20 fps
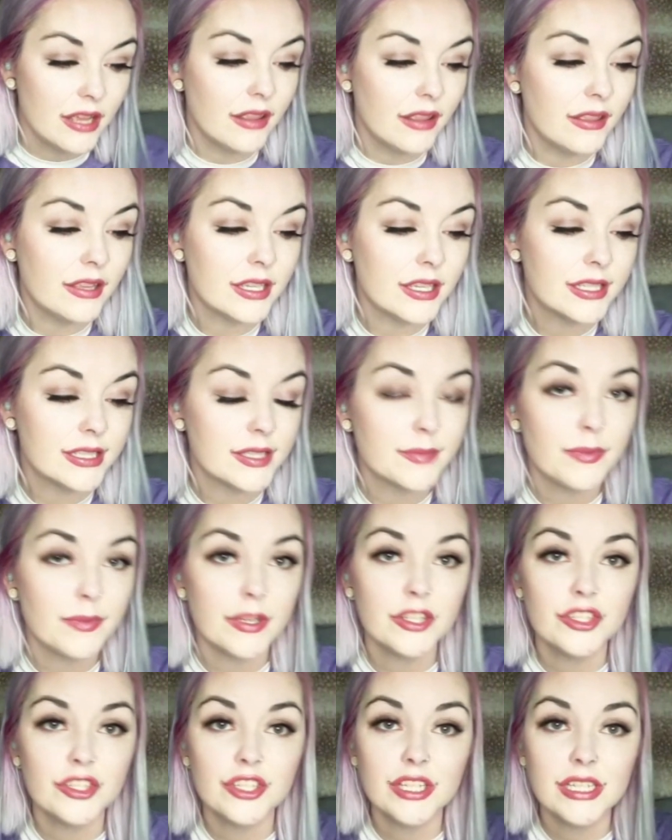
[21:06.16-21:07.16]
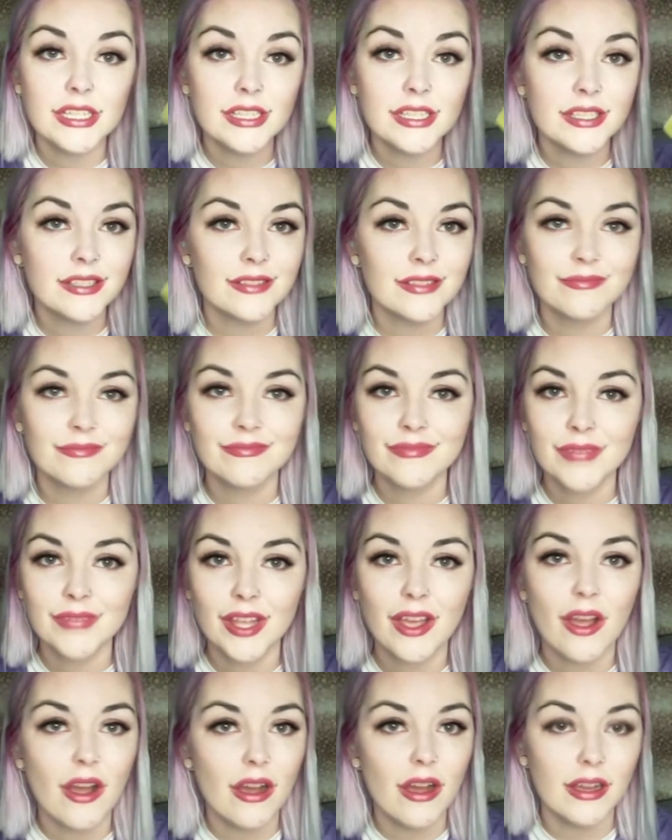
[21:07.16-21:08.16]
The sponges,
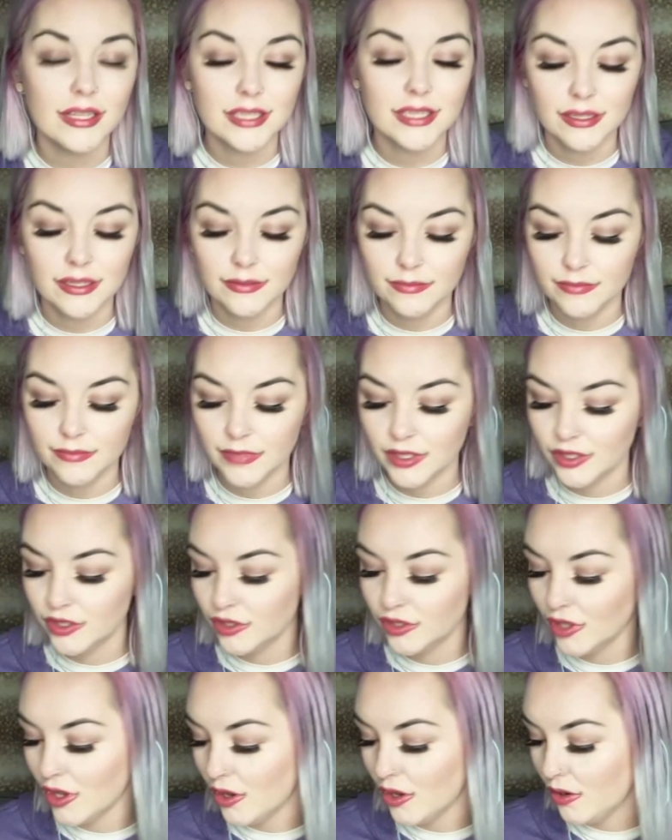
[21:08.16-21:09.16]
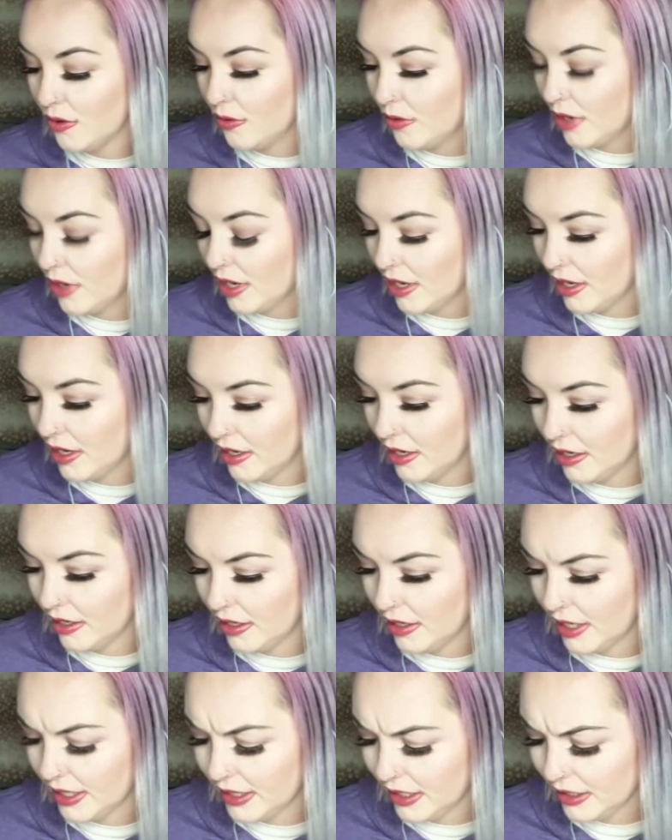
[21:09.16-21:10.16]
awesome. So
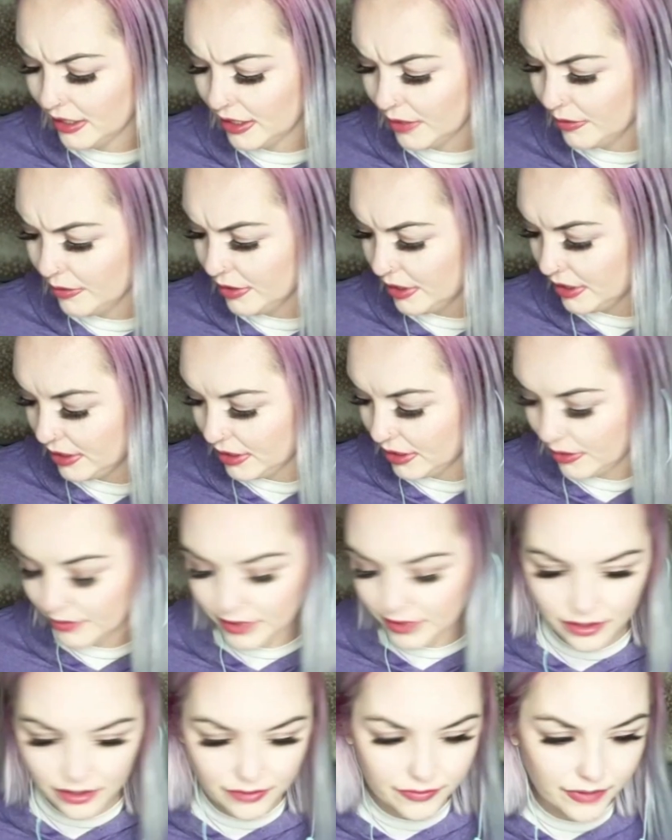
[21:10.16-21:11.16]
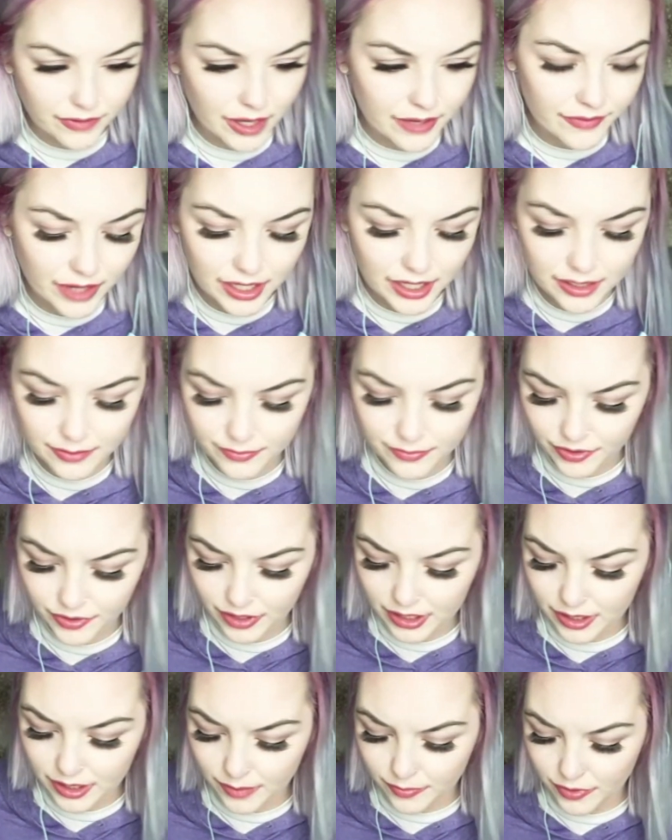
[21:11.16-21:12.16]
I think that was all 5 items,
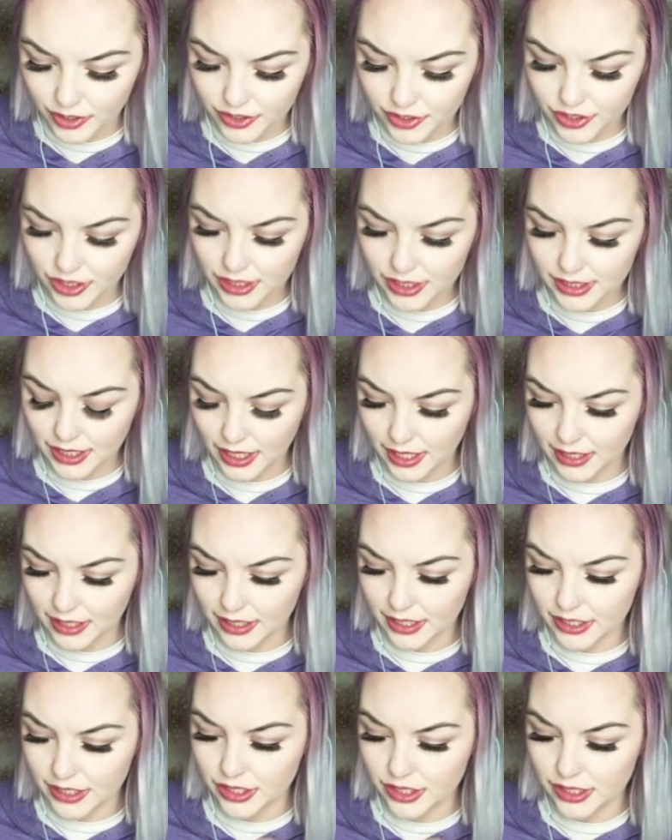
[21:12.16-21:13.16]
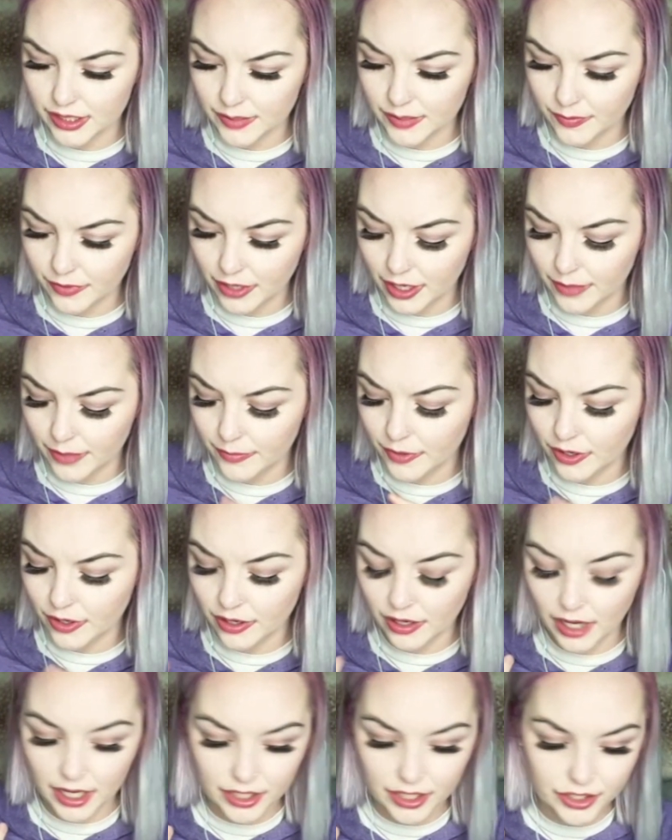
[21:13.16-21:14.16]
right? The brushes, eyelashes,
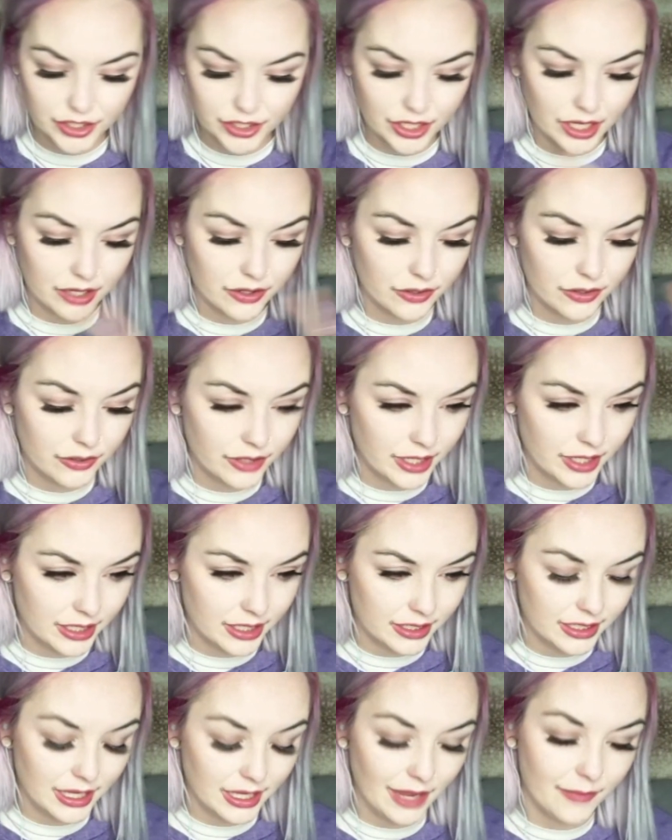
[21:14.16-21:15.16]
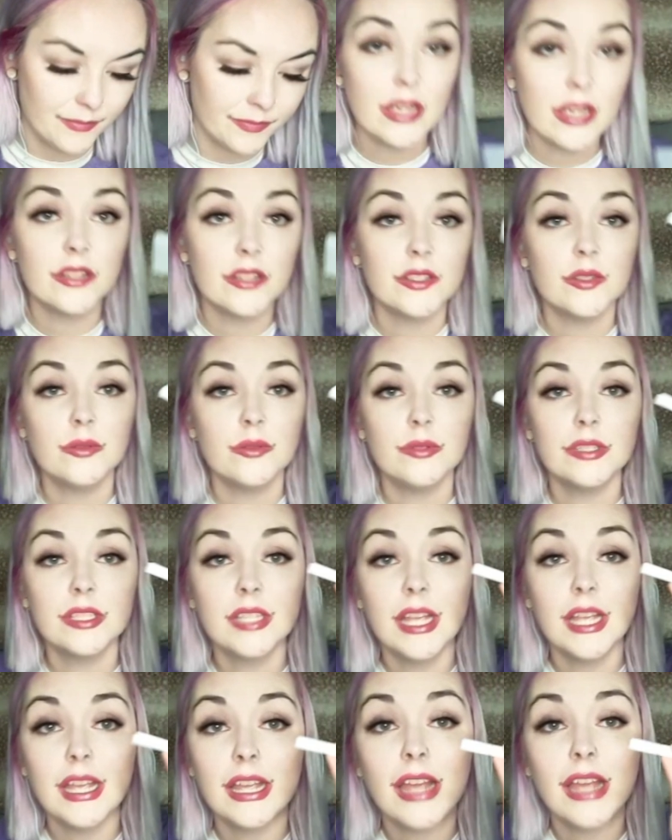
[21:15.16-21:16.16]
primer, eyeshadow, and yeah. I also will
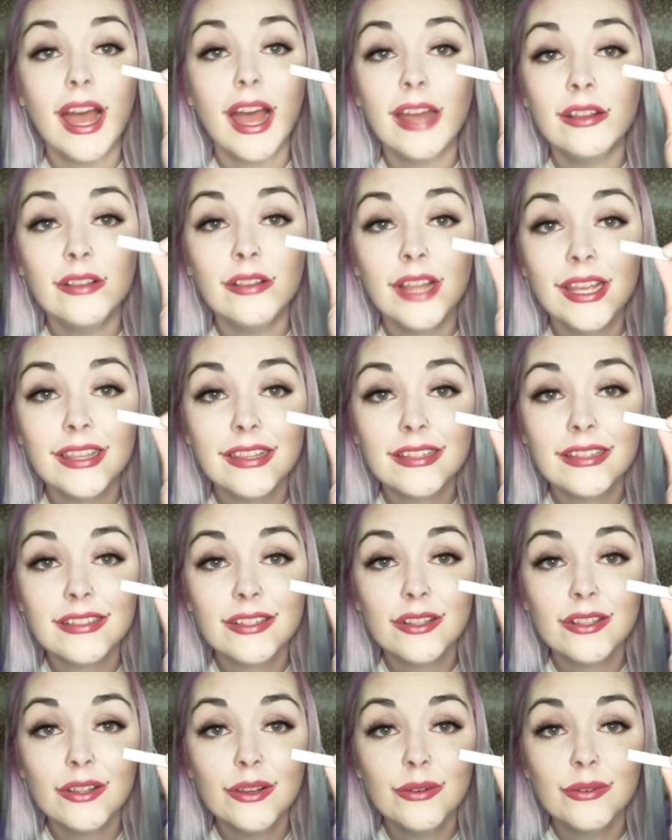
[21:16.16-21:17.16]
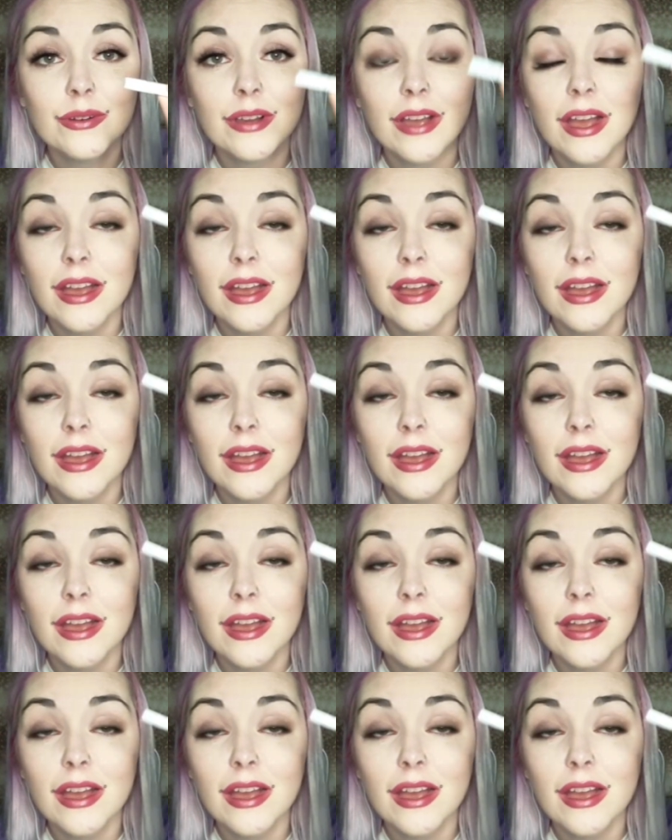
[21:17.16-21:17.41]
say, I don't like this glue.